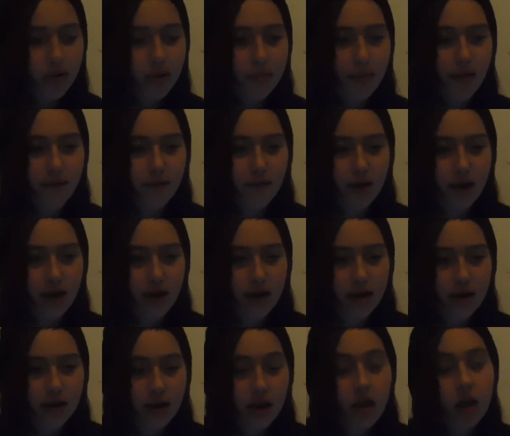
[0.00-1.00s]
and my friend,
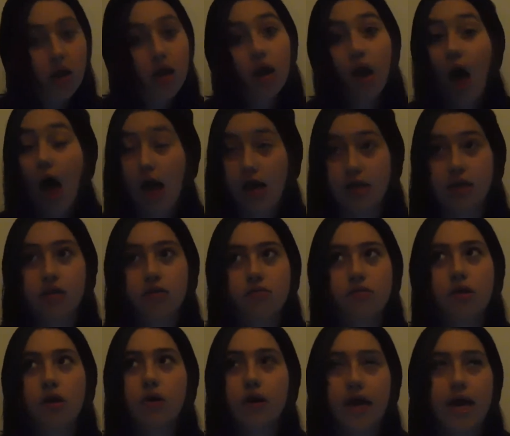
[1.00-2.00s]

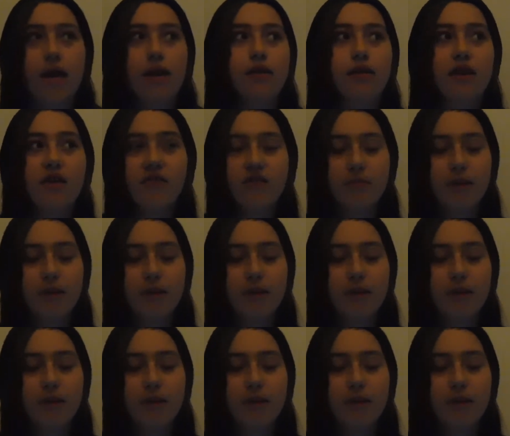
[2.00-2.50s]
okay, never